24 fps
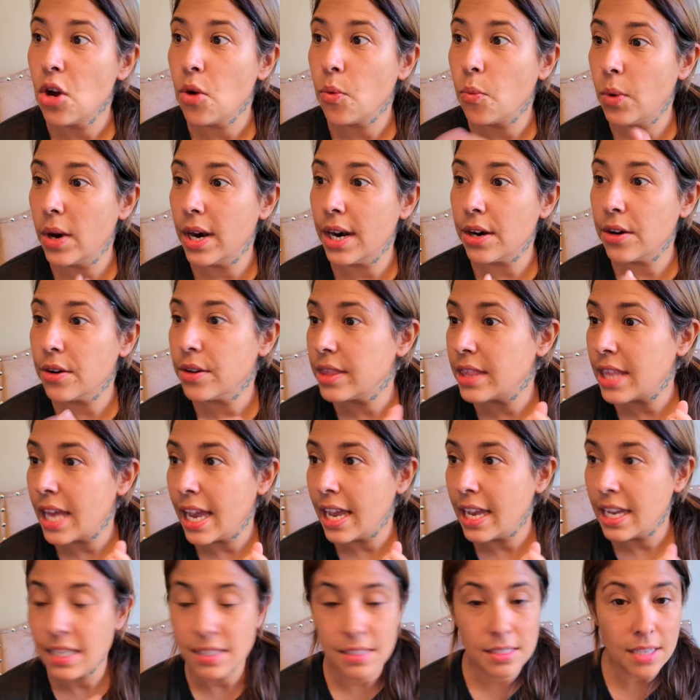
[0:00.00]
where
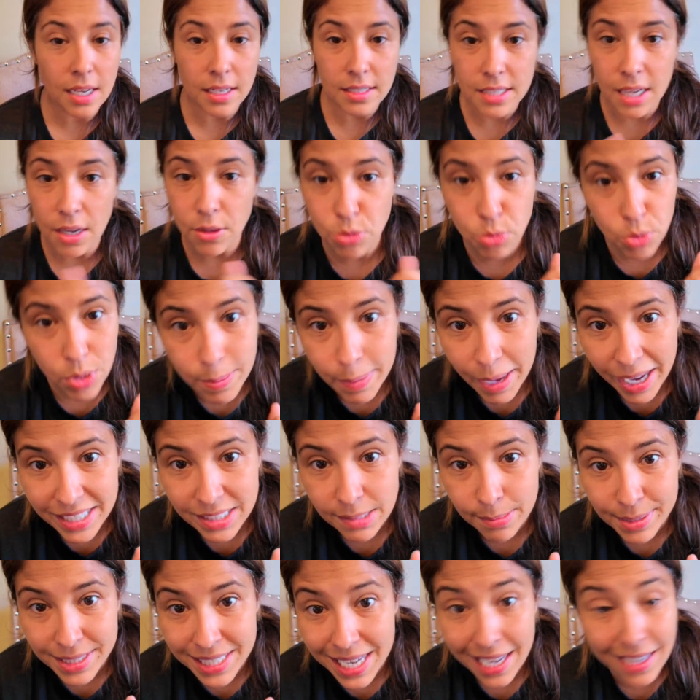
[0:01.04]
they suck down 3 bags
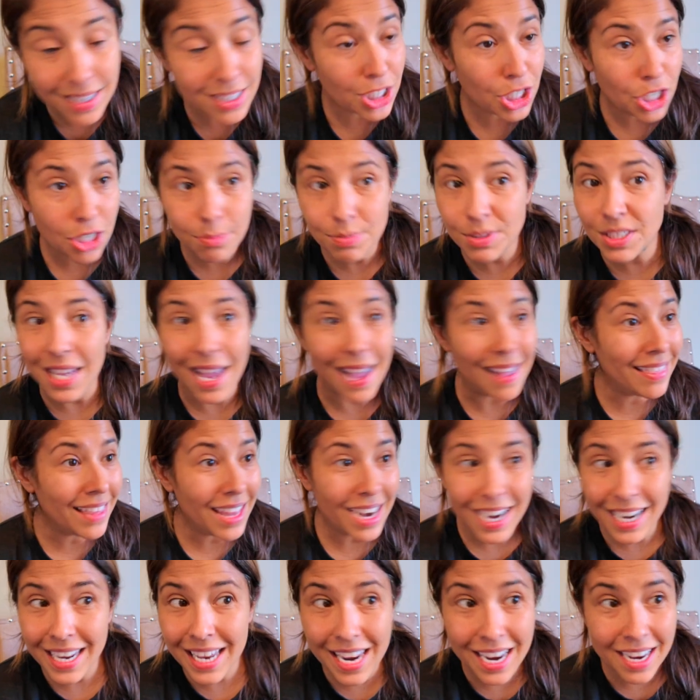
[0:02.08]
of potato chips and then
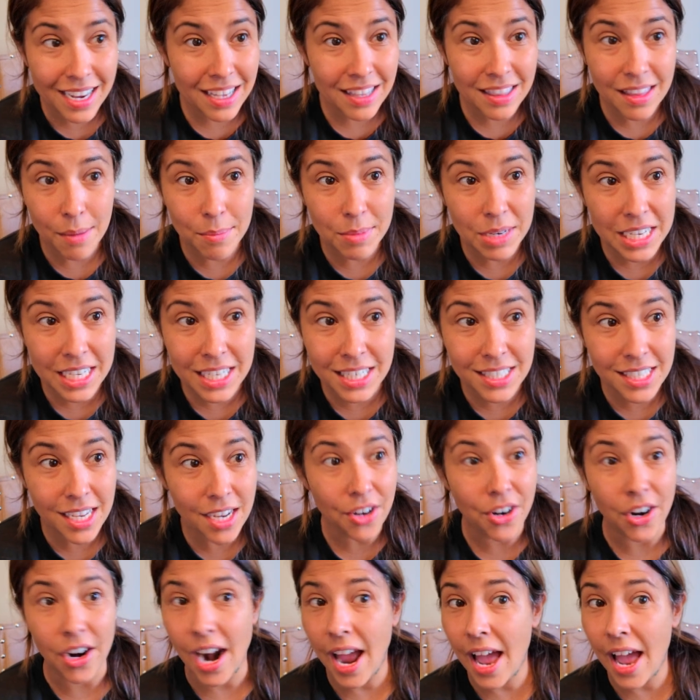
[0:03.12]
I can't get them to eat dinner.